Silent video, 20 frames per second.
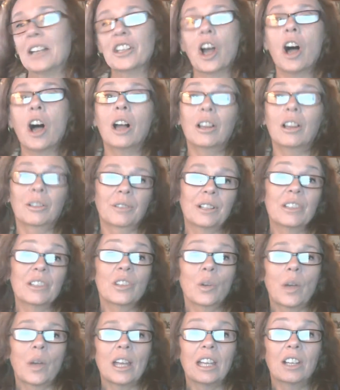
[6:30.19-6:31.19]
tolerance
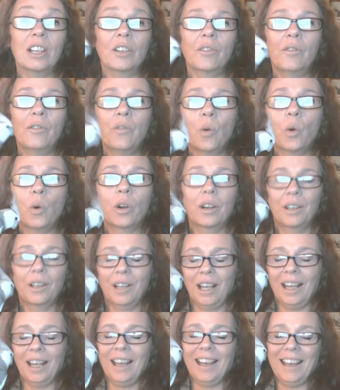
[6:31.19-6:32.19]
so I can afford.
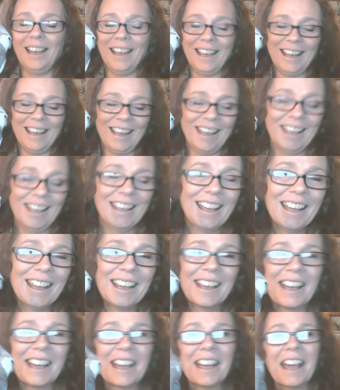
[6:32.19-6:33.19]

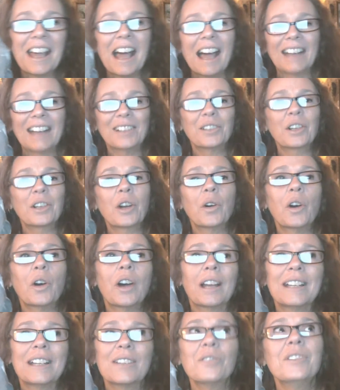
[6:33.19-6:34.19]
I
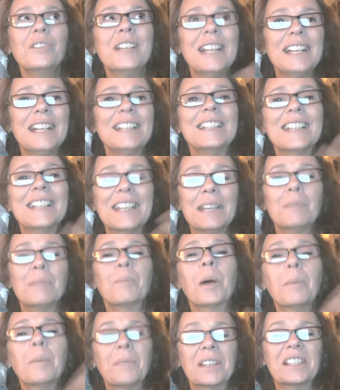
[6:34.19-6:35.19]
don't need to keep
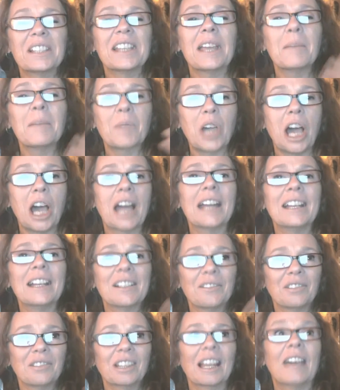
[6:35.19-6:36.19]
up the same kind
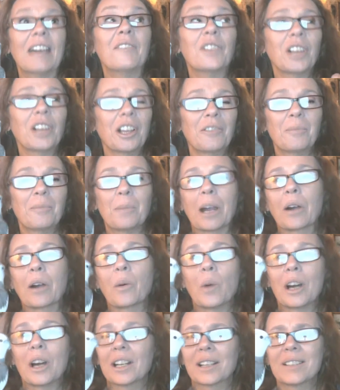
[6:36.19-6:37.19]
of level of
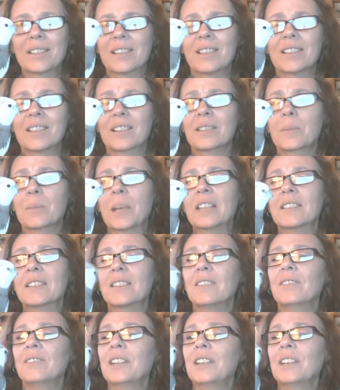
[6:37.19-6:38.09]
marijuana because it's expensive.